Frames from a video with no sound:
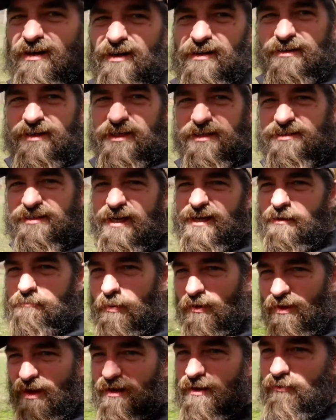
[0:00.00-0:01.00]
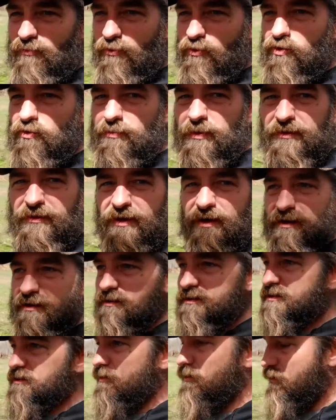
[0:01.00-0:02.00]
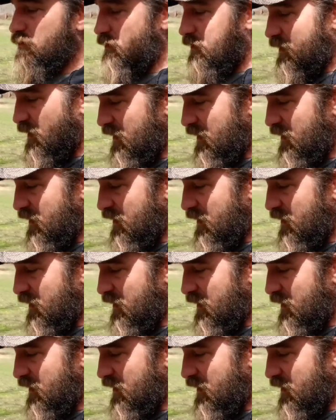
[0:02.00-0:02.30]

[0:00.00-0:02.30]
they just take up a lot of room in there. So